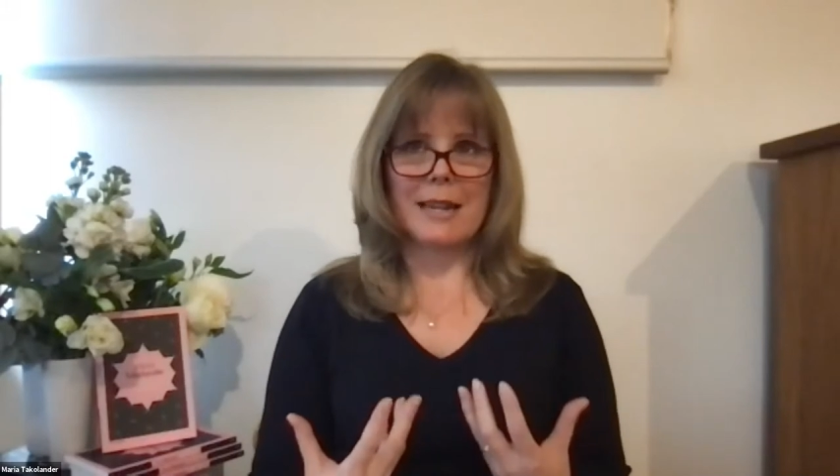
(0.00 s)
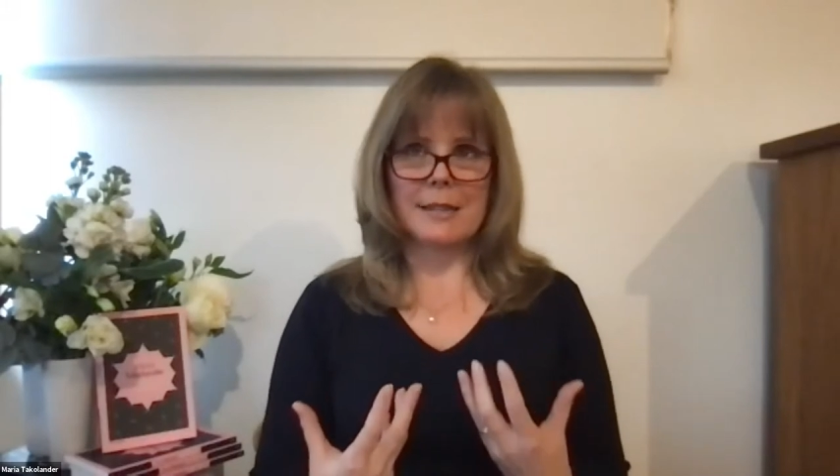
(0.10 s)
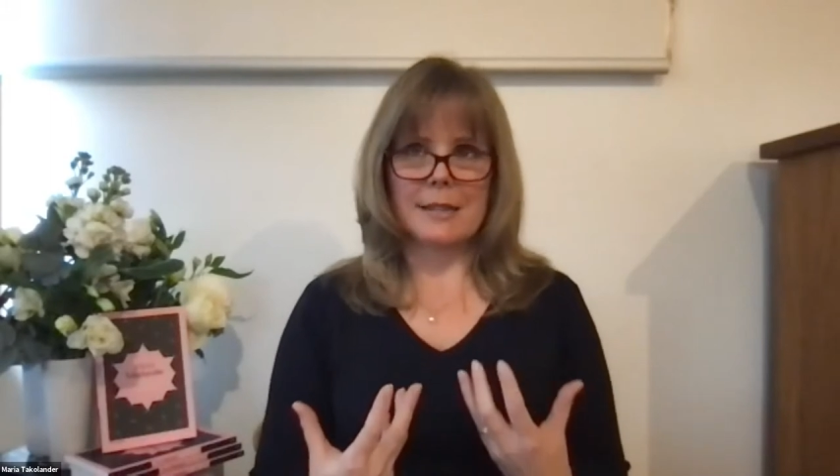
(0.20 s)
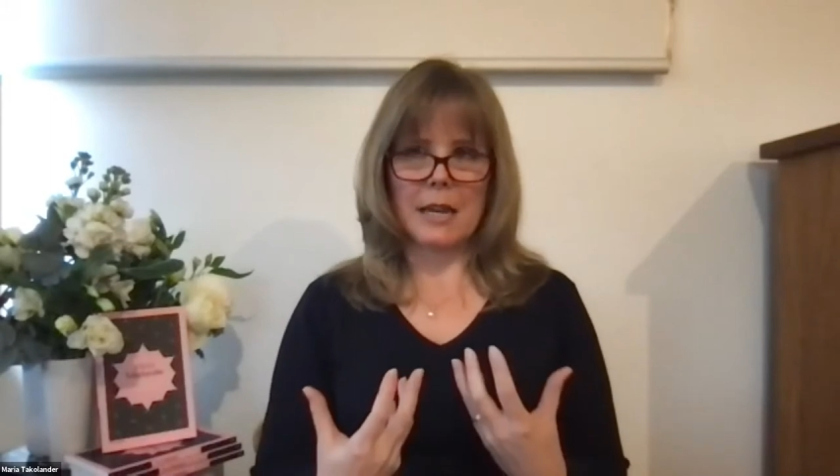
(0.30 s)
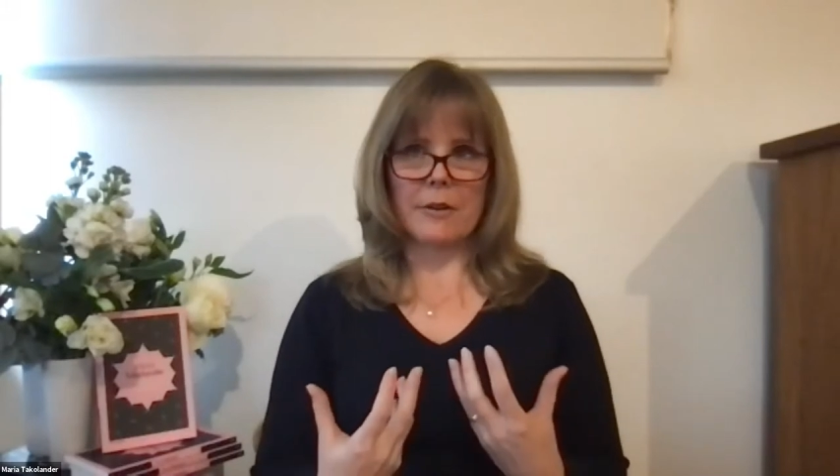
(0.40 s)

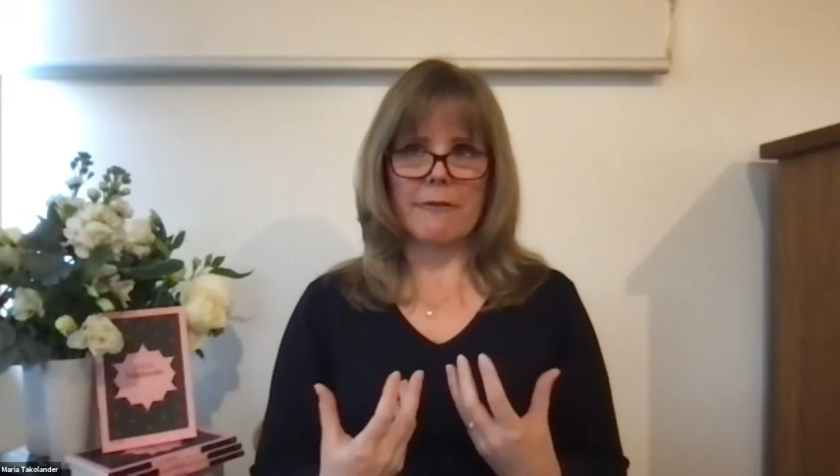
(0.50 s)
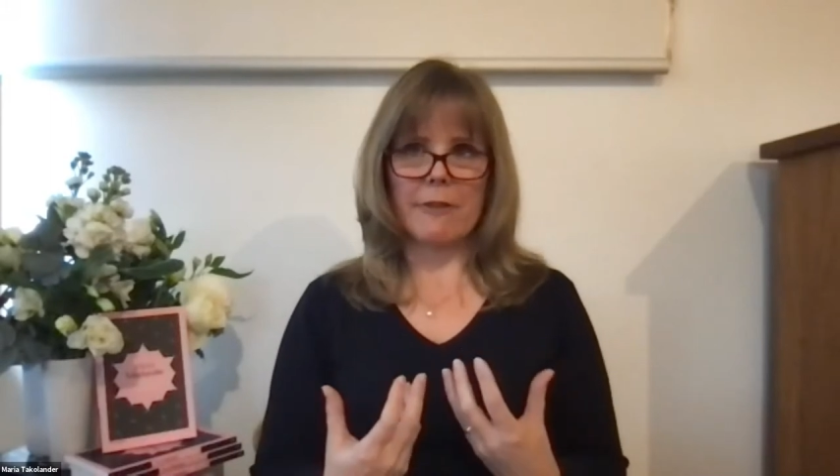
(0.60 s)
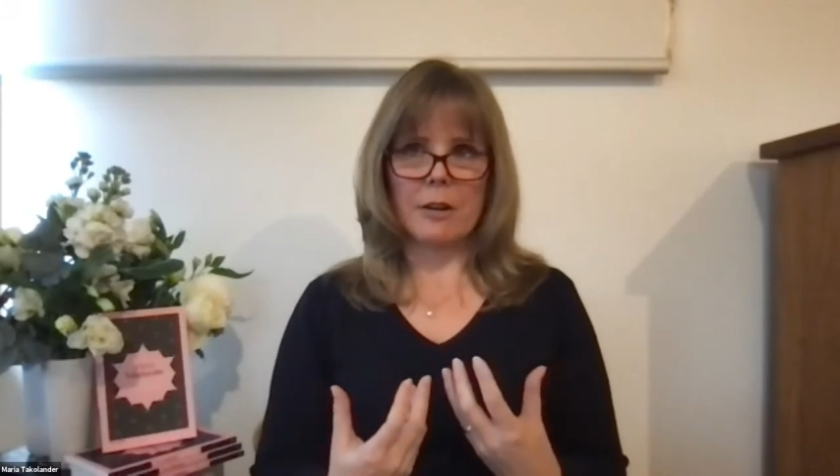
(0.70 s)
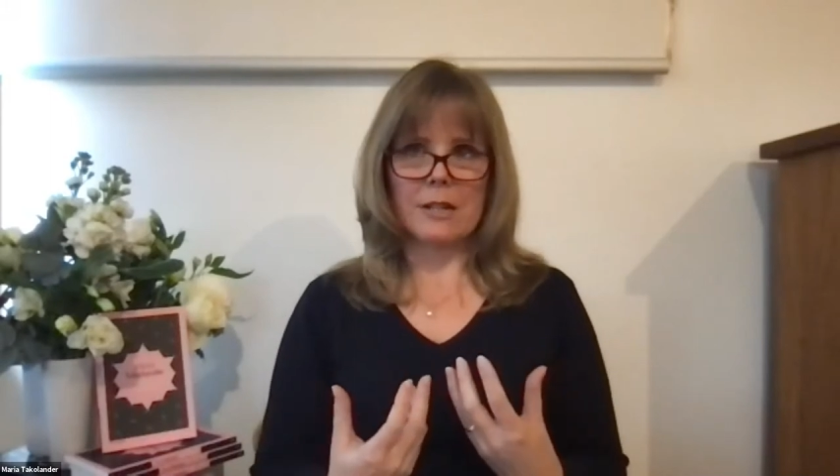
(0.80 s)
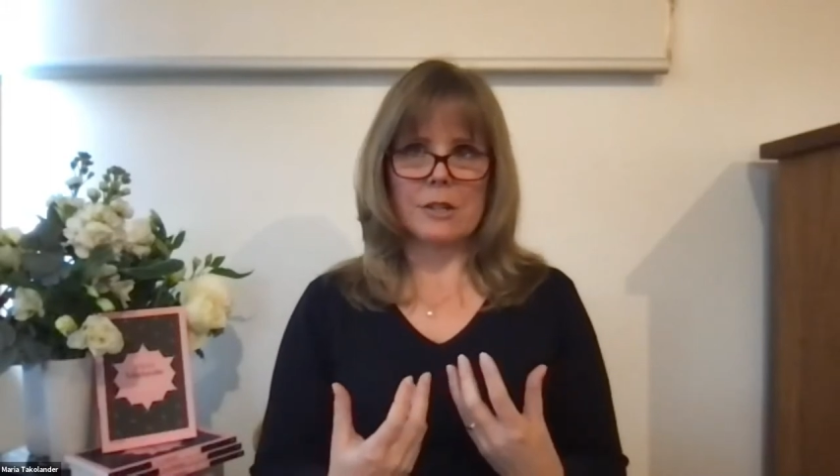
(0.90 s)
It's there in
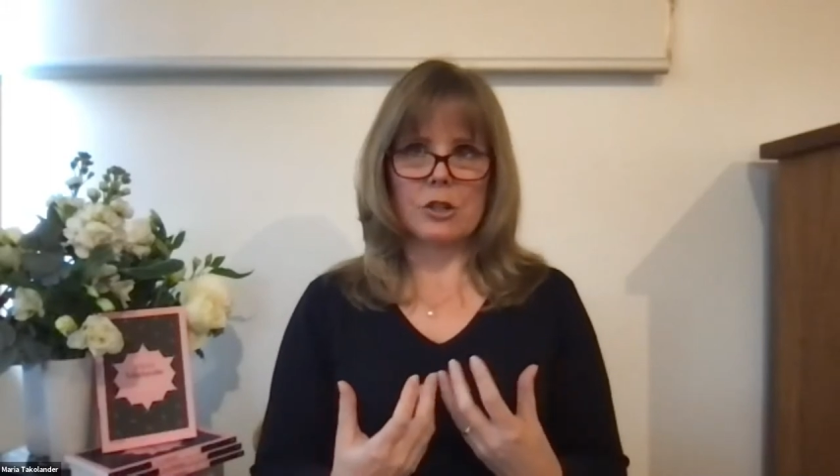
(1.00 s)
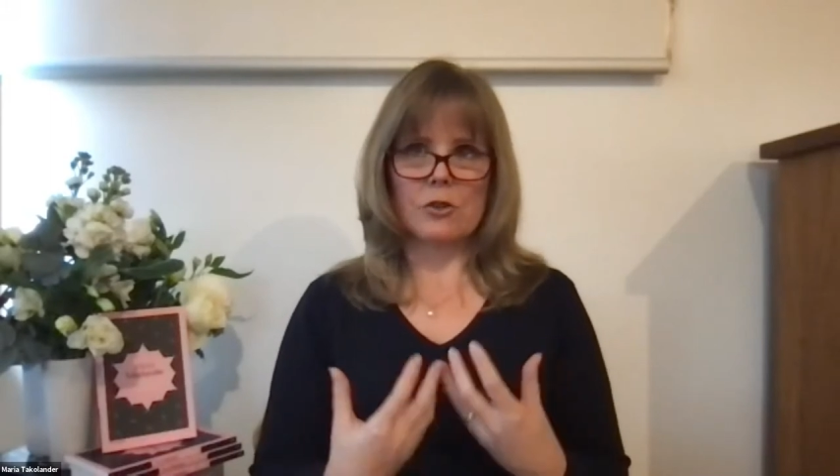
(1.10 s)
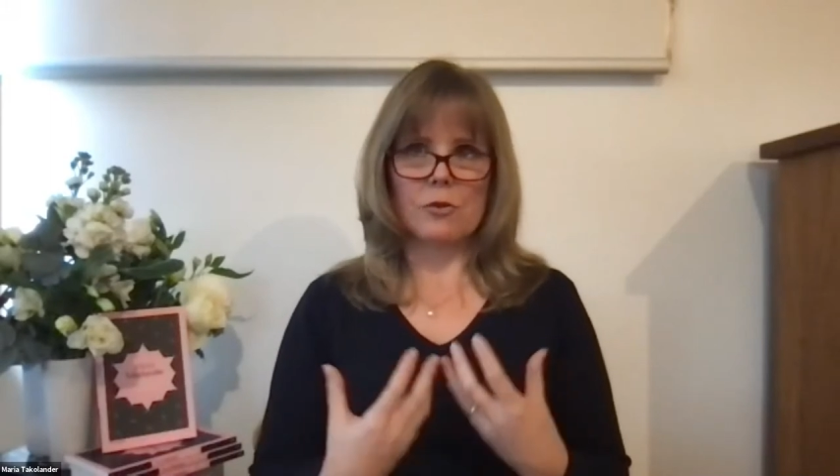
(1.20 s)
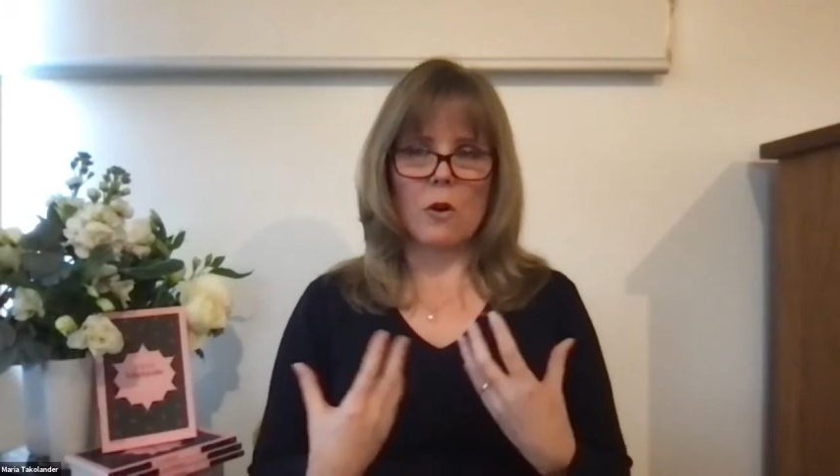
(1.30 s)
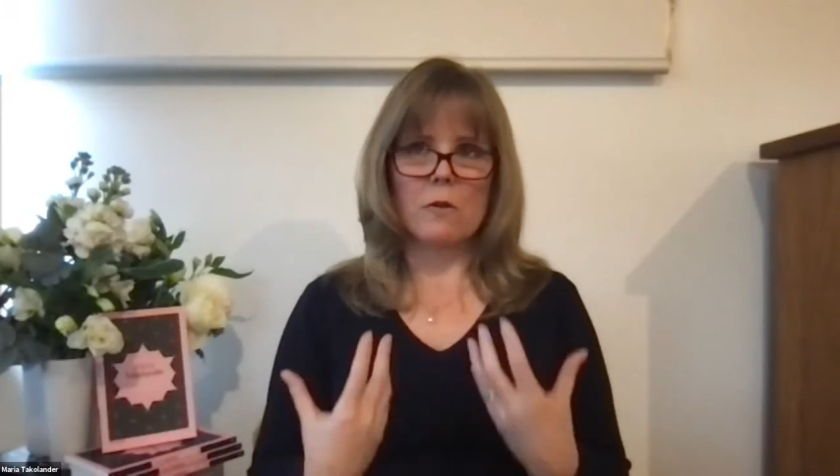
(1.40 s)
very
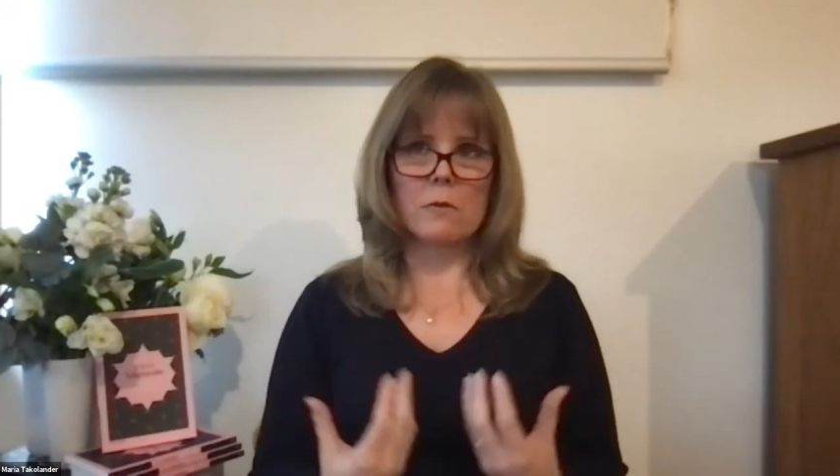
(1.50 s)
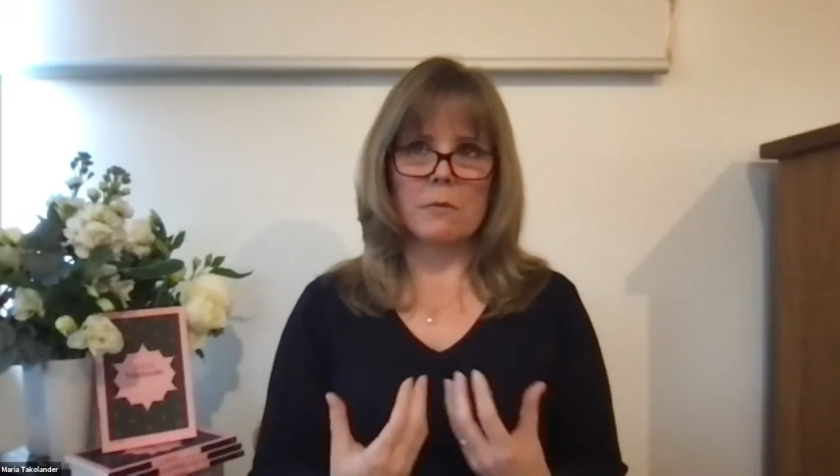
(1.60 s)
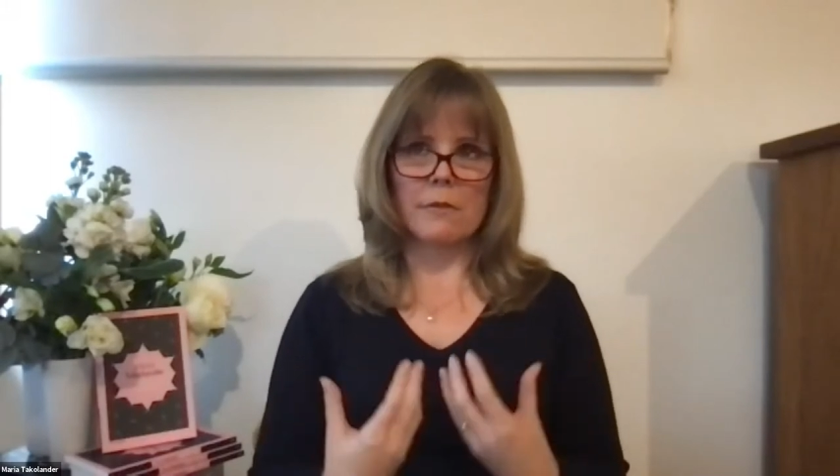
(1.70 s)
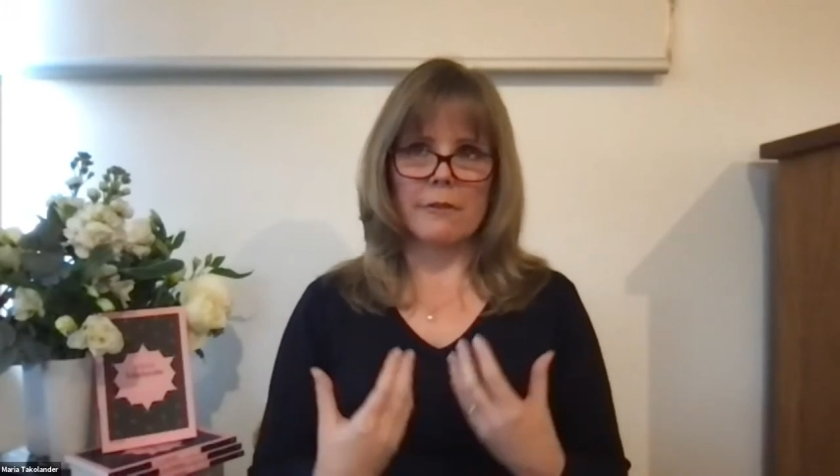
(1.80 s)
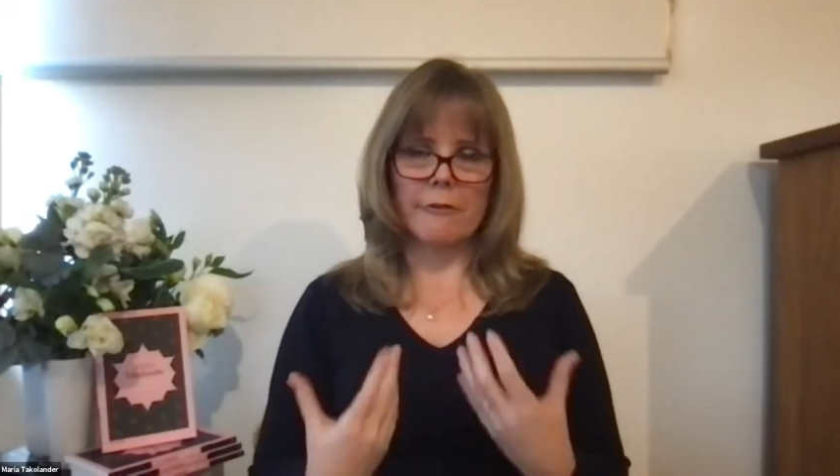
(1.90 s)
strong